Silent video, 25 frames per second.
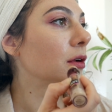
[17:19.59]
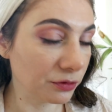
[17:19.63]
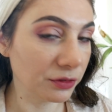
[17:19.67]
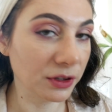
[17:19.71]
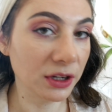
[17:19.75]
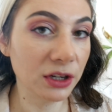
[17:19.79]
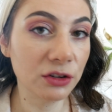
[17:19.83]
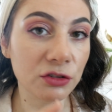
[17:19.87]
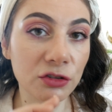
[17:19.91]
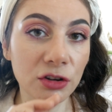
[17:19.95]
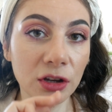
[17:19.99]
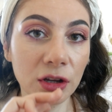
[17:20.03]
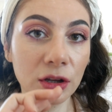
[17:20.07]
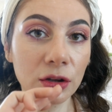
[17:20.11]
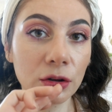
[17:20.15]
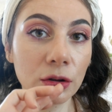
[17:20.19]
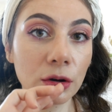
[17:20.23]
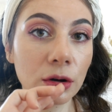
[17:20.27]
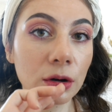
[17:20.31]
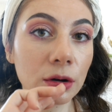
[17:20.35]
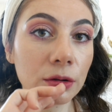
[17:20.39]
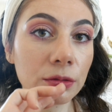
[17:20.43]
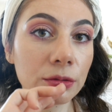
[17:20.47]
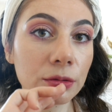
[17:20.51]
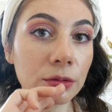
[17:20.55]
finishing it
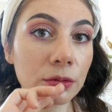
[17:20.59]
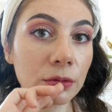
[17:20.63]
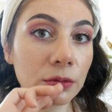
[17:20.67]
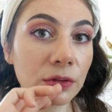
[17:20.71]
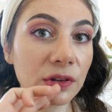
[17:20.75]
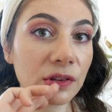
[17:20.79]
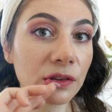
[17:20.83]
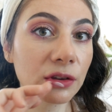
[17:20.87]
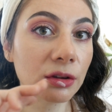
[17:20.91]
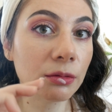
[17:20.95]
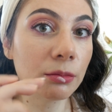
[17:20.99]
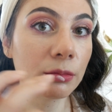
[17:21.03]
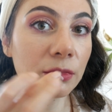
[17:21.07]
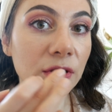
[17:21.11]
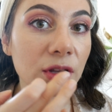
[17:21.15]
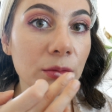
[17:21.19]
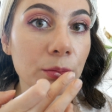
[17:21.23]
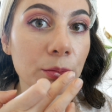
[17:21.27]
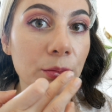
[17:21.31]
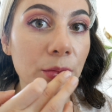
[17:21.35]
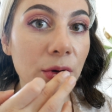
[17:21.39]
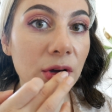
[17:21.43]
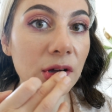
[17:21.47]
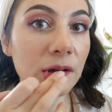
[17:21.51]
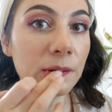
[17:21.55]
off with some
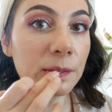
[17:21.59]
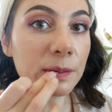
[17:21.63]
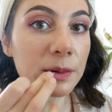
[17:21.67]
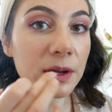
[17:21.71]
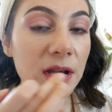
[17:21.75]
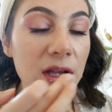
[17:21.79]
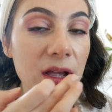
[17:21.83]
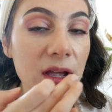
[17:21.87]
lip balm.